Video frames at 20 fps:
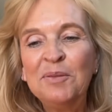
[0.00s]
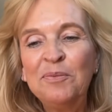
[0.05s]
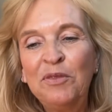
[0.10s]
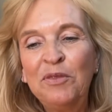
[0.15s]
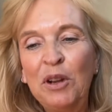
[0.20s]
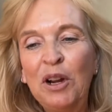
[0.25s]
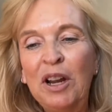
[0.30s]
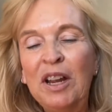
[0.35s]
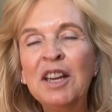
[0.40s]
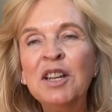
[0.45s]

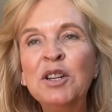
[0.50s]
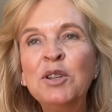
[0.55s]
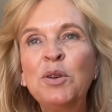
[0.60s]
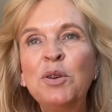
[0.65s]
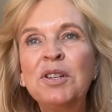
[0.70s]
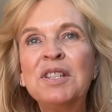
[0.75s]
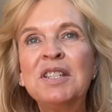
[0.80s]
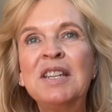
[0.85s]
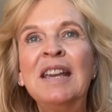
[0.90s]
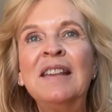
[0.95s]
very
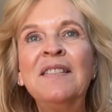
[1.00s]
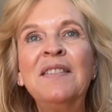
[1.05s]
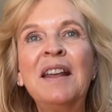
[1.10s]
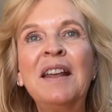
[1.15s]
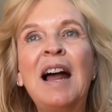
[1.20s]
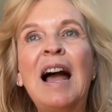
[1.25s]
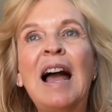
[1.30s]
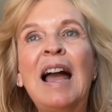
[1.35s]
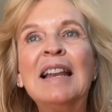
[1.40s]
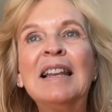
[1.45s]
interesting that
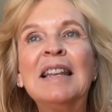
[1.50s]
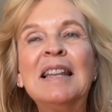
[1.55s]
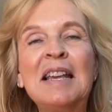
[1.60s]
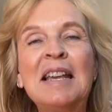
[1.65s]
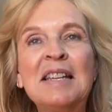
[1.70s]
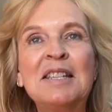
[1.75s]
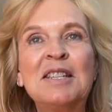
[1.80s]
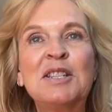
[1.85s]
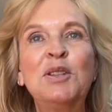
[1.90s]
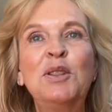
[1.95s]
I
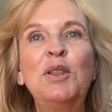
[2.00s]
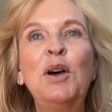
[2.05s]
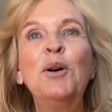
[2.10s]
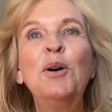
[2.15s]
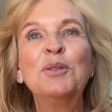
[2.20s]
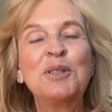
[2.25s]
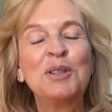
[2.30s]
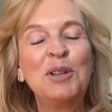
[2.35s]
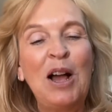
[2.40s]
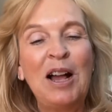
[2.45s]
list
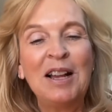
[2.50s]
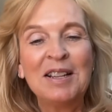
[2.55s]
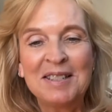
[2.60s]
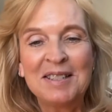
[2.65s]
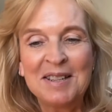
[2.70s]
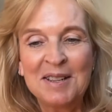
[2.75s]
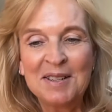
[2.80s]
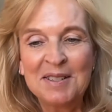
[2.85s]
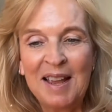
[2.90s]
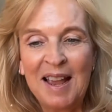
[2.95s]
those
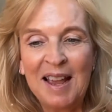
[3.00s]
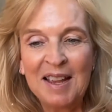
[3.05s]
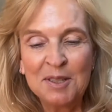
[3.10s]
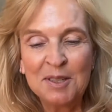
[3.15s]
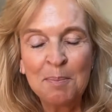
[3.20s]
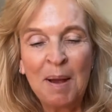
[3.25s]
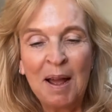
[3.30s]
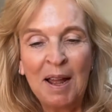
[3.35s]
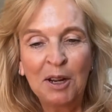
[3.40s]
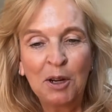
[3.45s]
losses as
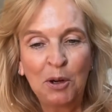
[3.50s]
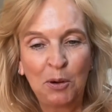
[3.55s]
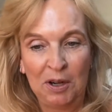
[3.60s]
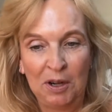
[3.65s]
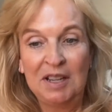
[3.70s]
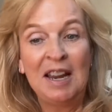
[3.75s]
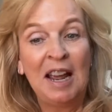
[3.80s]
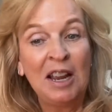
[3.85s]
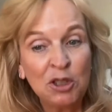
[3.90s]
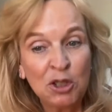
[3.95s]
my
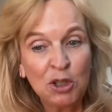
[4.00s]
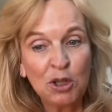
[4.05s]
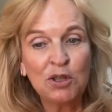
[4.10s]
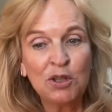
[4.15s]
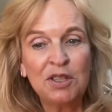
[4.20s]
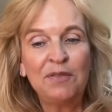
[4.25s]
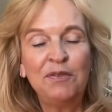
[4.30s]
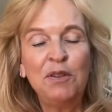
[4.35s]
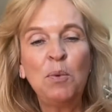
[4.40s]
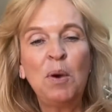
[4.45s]

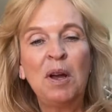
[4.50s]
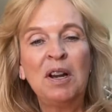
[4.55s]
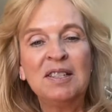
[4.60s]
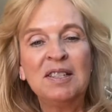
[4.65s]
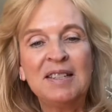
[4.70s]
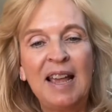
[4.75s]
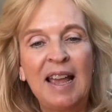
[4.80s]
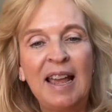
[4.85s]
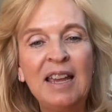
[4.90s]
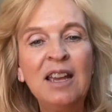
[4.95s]
credentials, if you want to
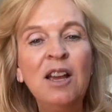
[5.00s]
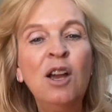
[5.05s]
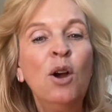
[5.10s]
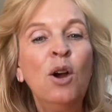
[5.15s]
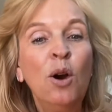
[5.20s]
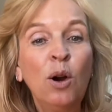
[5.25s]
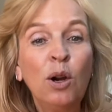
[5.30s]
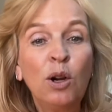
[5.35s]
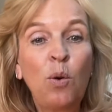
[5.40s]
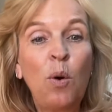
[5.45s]
say,
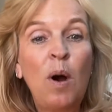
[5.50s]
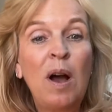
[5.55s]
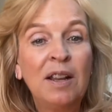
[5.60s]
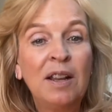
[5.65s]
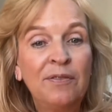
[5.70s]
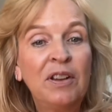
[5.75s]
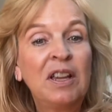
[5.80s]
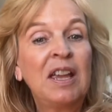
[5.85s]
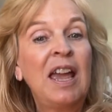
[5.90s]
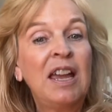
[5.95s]
or
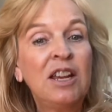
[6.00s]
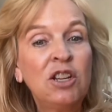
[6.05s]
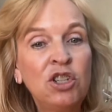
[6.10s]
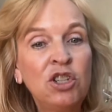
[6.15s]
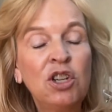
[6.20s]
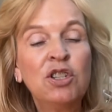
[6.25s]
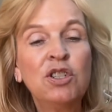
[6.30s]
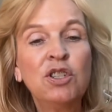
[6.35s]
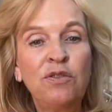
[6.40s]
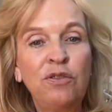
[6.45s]

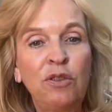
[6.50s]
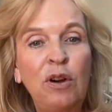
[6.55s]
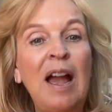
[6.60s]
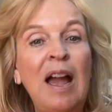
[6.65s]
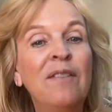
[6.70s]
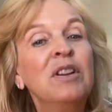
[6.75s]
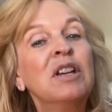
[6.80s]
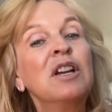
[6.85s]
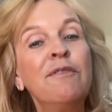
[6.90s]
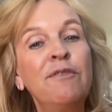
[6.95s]
qualifications for
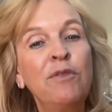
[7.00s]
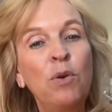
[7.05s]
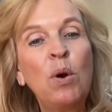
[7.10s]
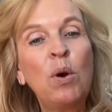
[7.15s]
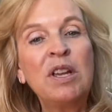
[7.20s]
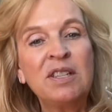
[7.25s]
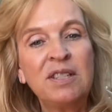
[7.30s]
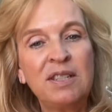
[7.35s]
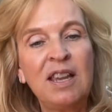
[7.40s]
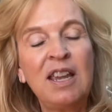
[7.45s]
having a
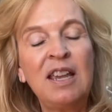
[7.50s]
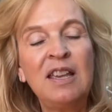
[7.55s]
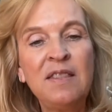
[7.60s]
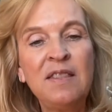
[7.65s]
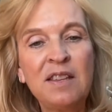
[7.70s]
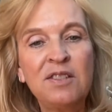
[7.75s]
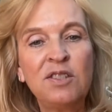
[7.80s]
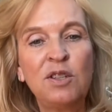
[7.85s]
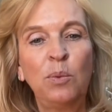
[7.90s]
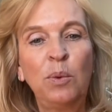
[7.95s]
voice in
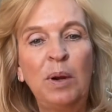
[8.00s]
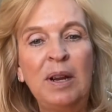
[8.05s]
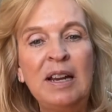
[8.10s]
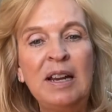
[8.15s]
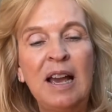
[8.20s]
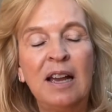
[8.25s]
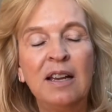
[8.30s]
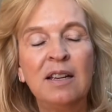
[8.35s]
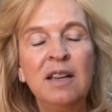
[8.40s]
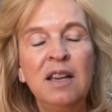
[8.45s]
this
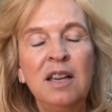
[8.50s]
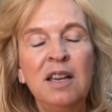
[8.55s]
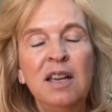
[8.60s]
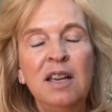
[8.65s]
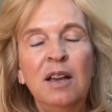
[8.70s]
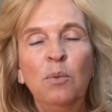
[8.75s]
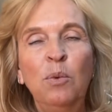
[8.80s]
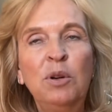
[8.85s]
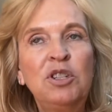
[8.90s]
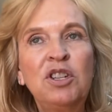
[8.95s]
arena,
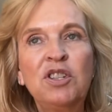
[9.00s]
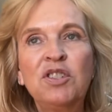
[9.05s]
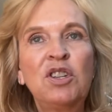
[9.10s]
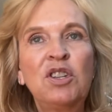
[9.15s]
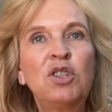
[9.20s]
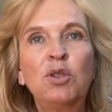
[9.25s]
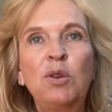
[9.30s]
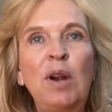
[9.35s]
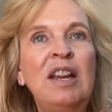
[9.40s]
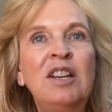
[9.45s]
which is a
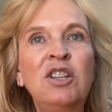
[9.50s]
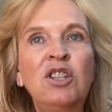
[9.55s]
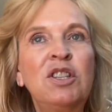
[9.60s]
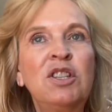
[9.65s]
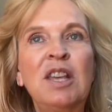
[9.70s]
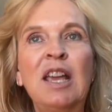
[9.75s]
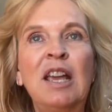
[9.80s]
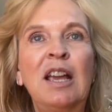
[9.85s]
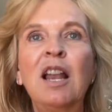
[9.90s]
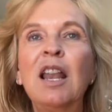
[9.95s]
strange
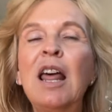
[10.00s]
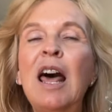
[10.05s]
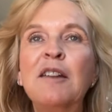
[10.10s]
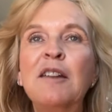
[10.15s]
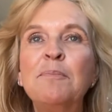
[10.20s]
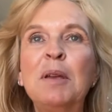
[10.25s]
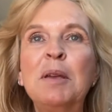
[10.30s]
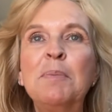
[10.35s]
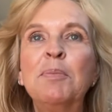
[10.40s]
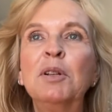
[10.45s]
thing. A lot
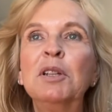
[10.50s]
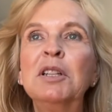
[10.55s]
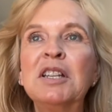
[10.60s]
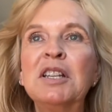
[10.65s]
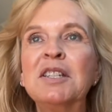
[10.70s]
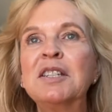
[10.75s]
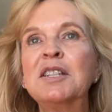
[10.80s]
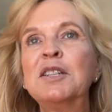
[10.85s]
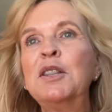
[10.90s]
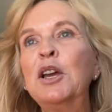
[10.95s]
of people
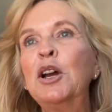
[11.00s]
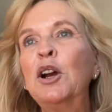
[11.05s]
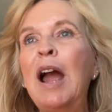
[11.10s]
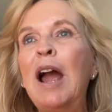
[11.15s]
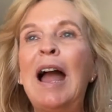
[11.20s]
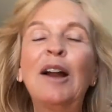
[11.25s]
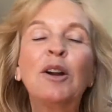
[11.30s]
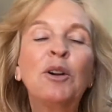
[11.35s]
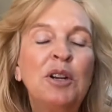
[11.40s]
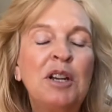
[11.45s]
list their
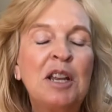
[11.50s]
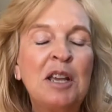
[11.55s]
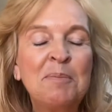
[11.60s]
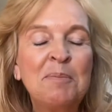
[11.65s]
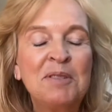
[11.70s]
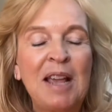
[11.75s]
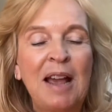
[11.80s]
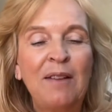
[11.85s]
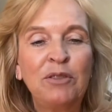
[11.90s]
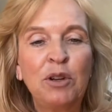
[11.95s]

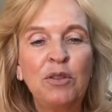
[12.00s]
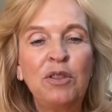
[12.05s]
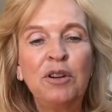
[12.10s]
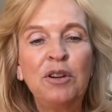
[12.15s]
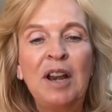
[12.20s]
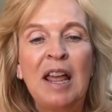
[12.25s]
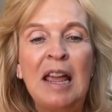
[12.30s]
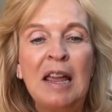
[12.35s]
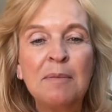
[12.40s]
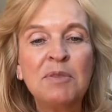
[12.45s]
acronyms after their
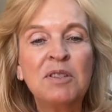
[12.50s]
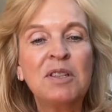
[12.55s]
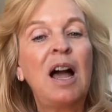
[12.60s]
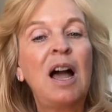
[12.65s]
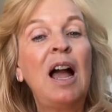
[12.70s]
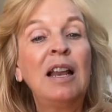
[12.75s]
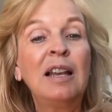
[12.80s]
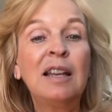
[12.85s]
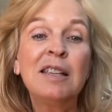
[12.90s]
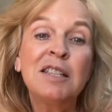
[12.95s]
names.
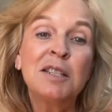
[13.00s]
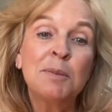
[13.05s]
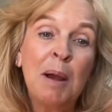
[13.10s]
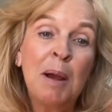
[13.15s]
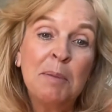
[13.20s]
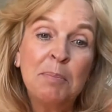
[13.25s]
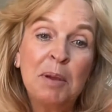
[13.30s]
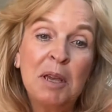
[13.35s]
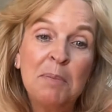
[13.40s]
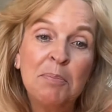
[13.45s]
I list my
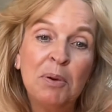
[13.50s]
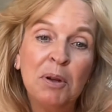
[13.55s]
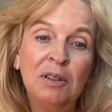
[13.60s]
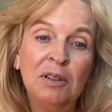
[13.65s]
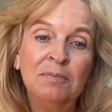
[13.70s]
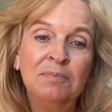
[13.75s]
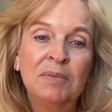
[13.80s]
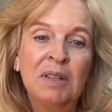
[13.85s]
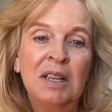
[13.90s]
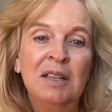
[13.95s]
people.